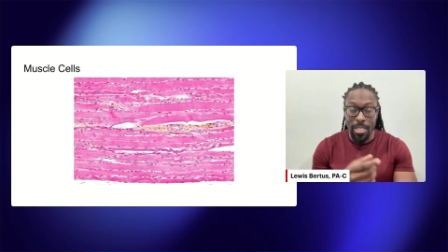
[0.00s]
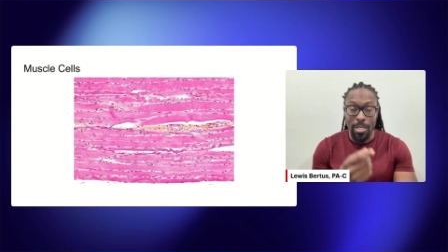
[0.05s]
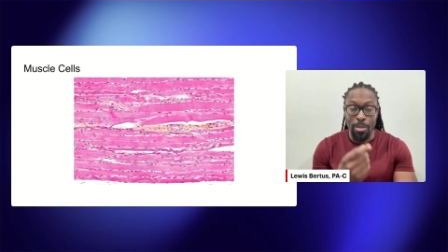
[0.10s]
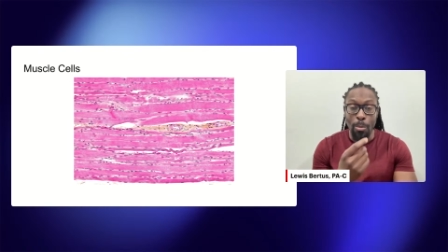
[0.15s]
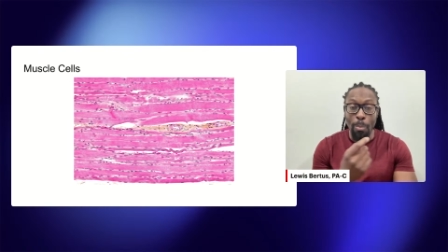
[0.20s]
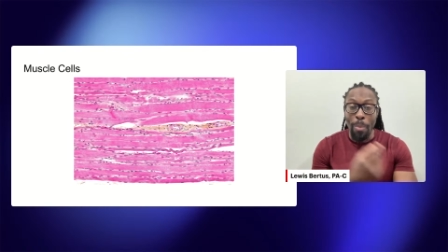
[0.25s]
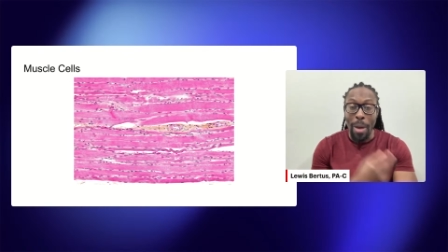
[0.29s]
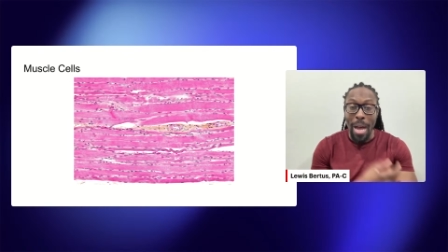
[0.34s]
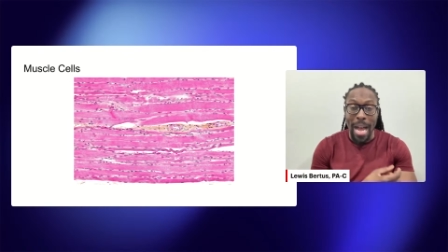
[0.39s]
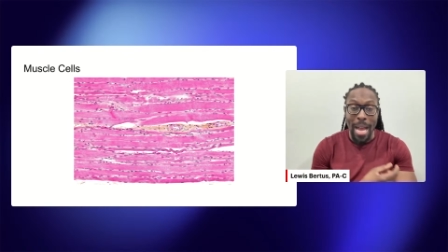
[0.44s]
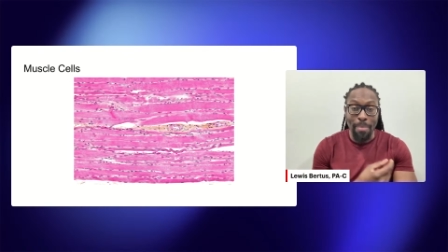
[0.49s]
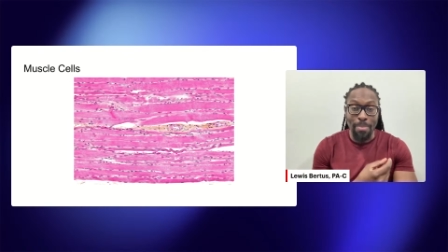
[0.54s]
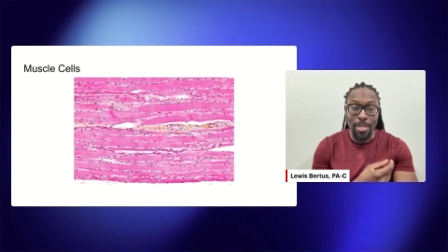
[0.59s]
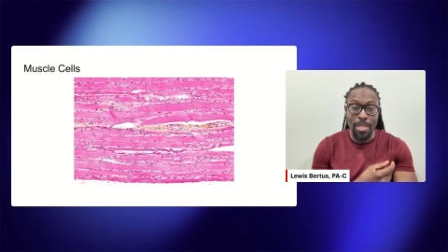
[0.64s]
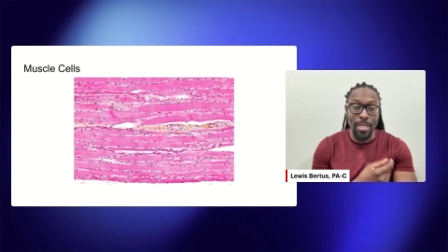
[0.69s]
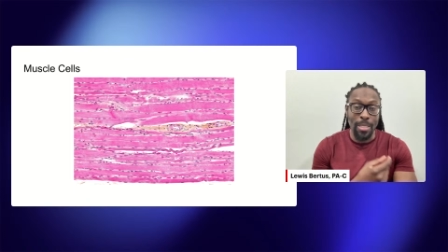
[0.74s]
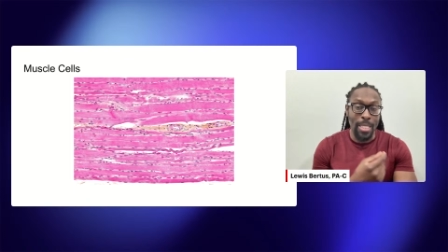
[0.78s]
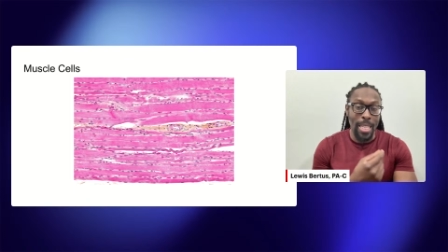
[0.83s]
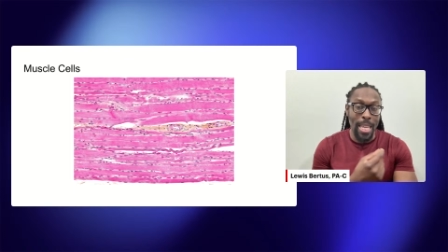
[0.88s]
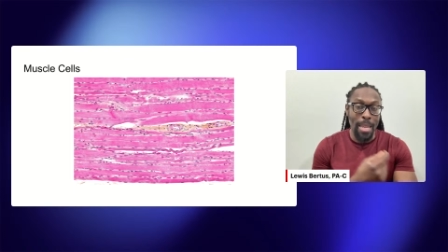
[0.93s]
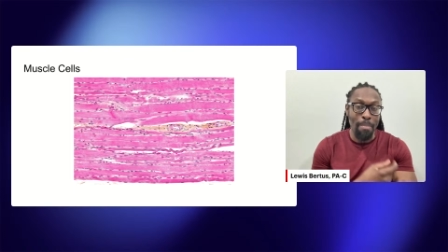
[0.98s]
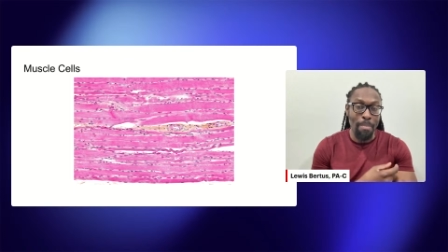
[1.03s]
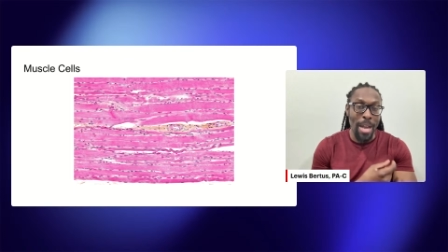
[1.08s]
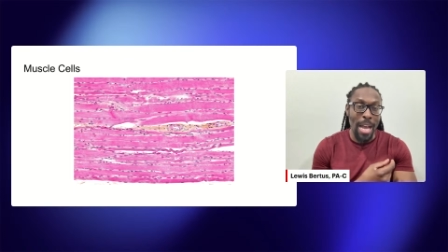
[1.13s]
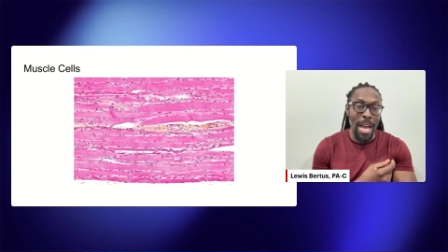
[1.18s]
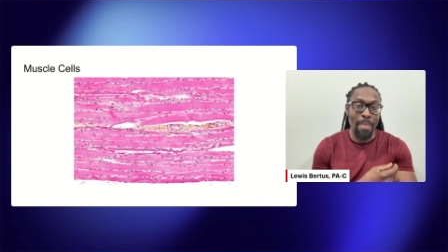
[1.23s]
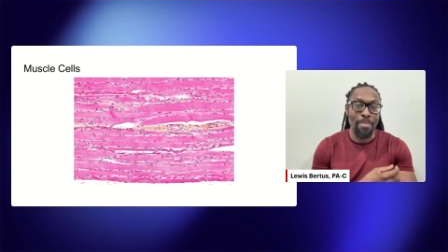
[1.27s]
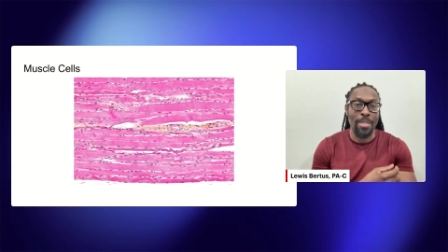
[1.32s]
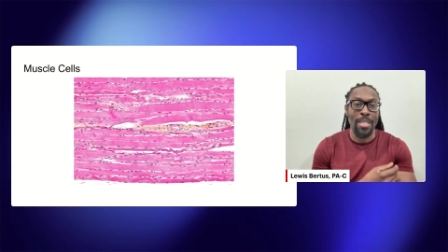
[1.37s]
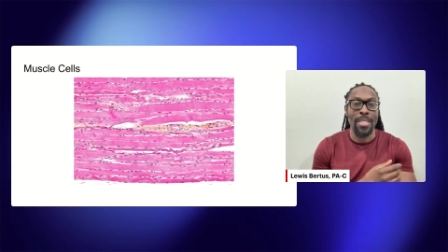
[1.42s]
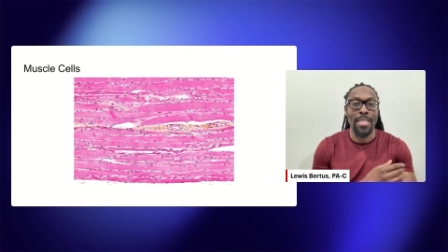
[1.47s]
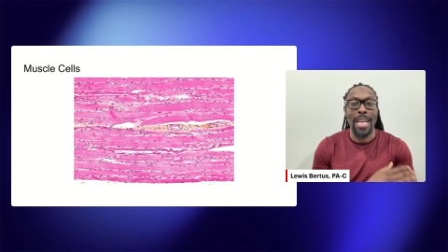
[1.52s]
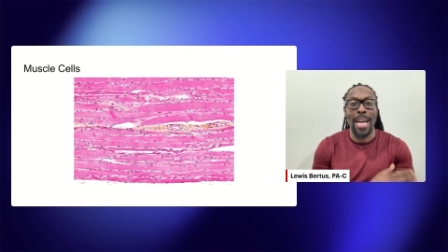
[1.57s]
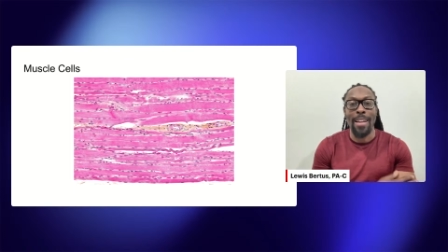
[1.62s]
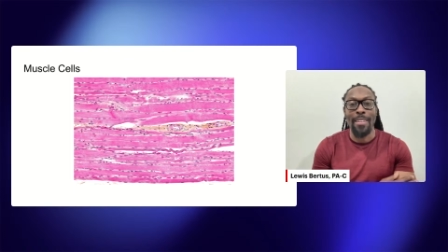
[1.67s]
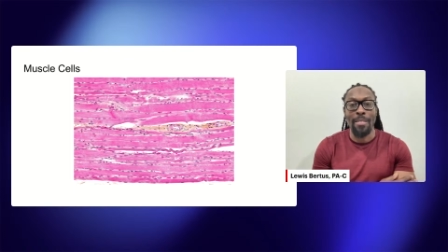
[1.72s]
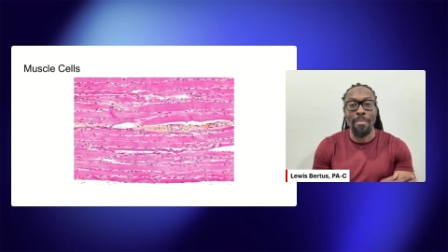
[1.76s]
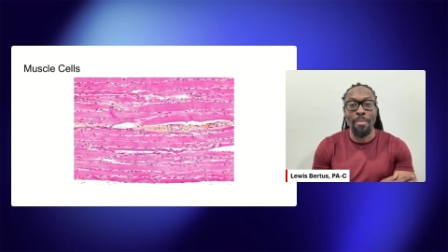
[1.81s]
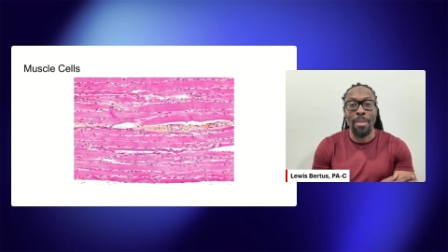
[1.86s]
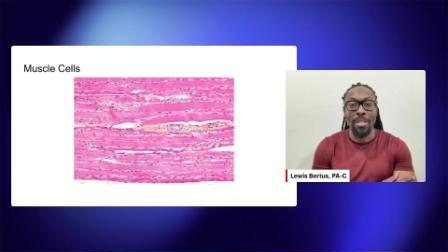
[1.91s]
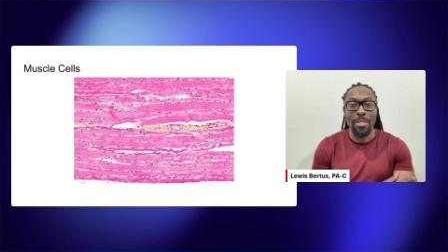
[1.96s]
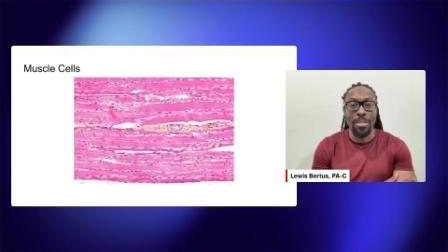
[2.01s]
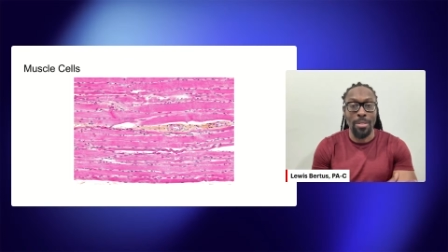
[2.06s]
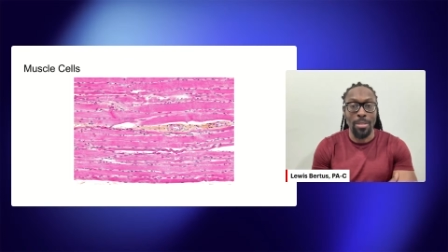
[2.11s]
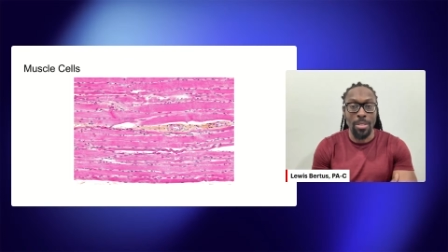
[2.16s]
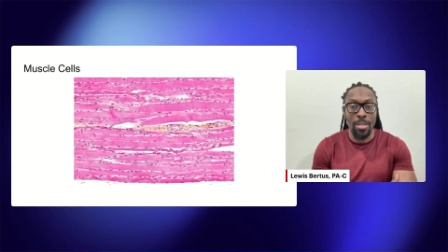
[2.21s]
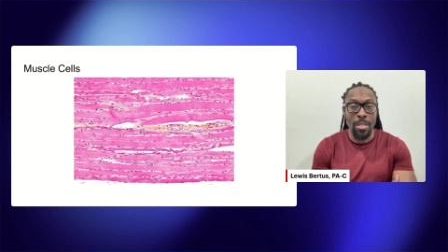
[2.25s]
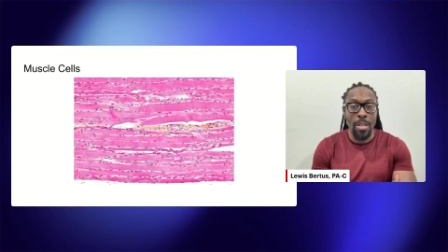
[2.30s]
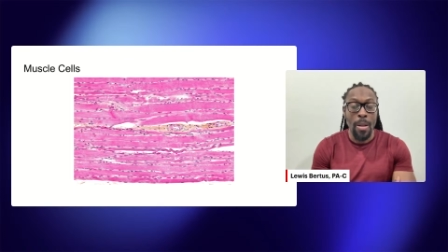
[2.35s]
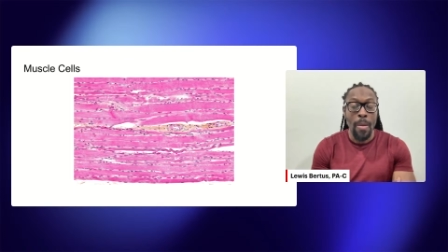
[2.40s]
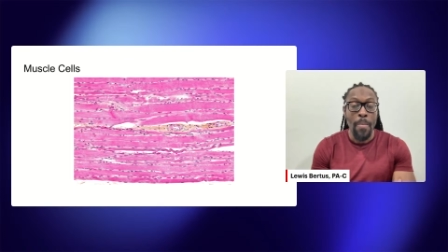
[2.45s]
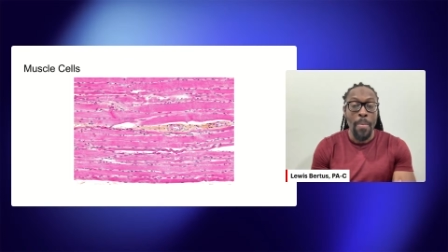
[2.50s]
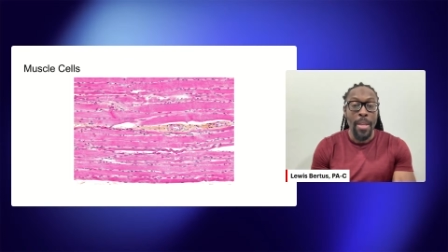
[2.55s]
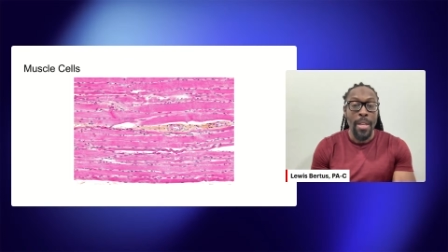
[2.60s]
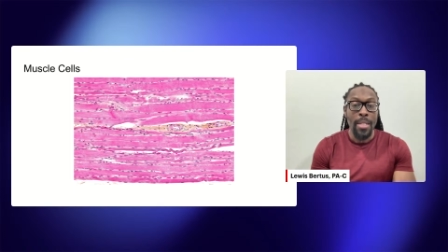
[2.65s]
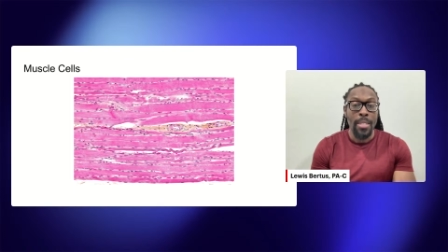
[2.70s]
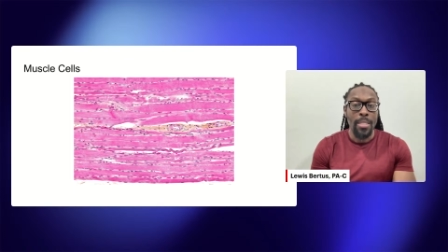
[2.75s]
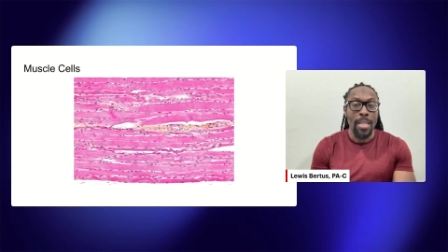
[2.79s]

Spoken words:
take biopsies out of the muscles